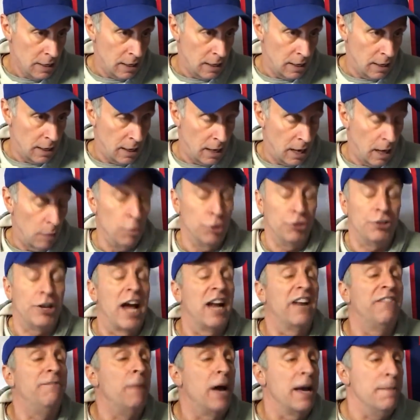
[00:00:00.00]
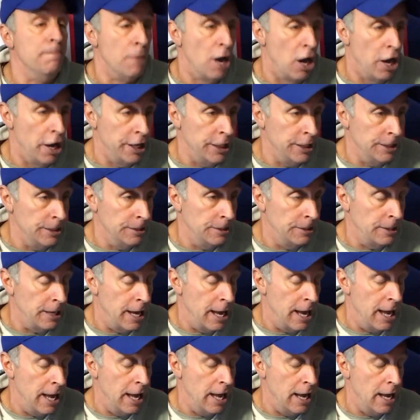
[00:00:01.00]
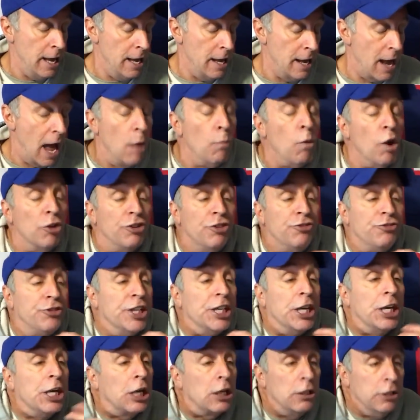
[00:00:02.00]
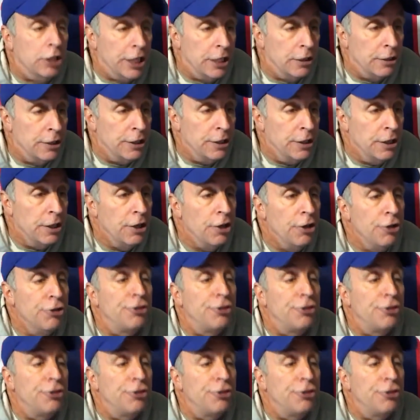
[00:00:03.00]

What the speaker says: I was out of my mind and I wasn't thinking clearly.